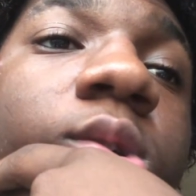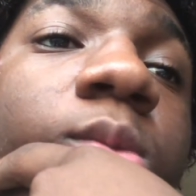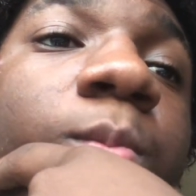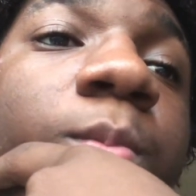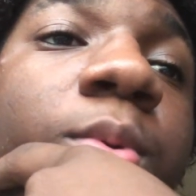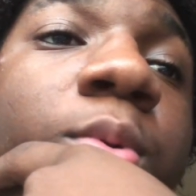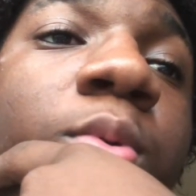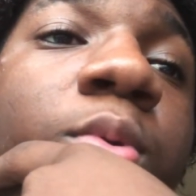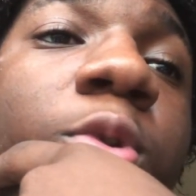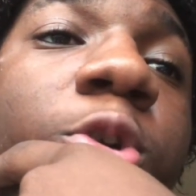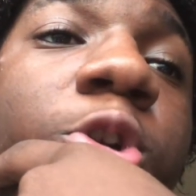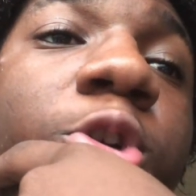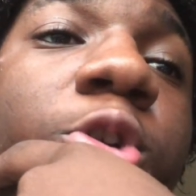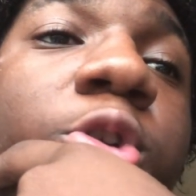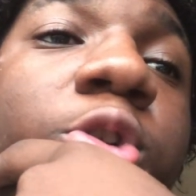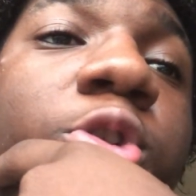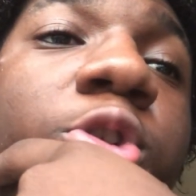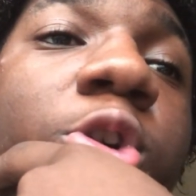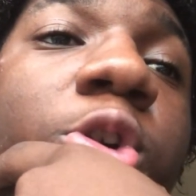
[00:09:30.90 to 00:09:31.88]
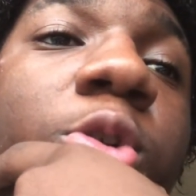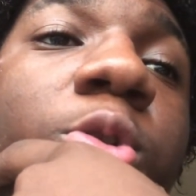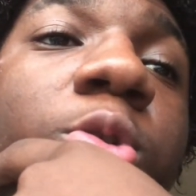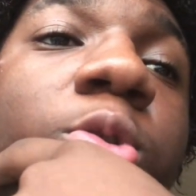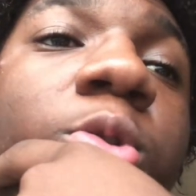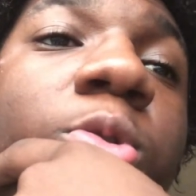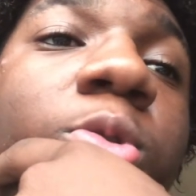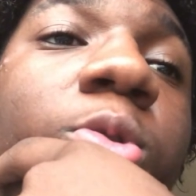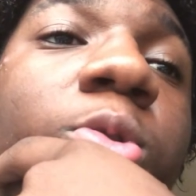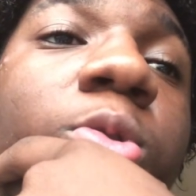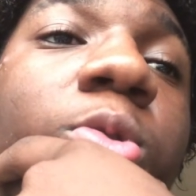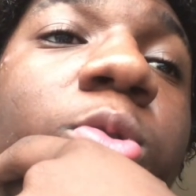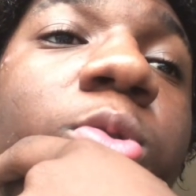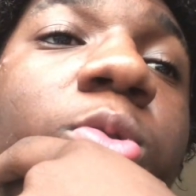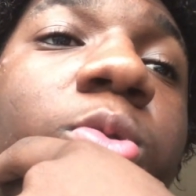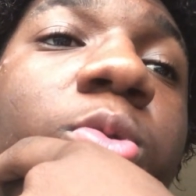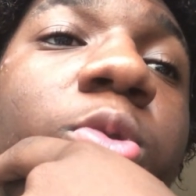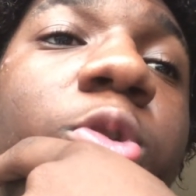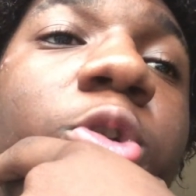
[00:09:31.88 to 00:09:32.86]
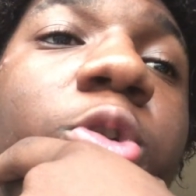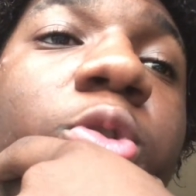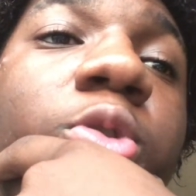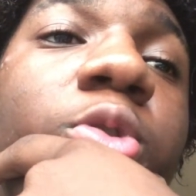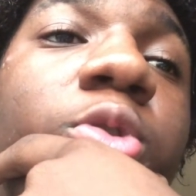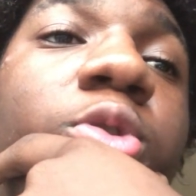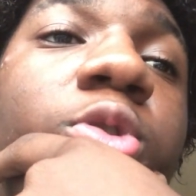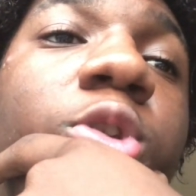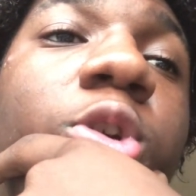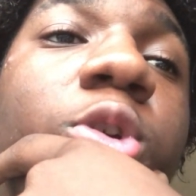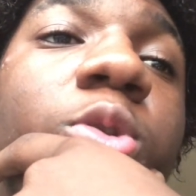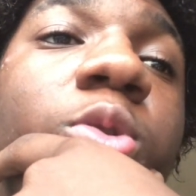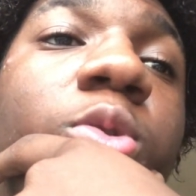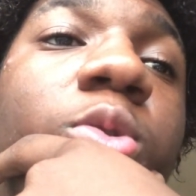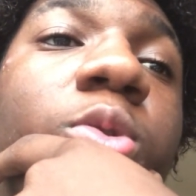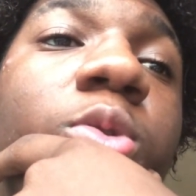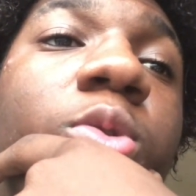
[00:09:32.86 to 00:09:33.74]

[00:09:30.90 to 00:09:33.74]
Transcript: But word though, word though.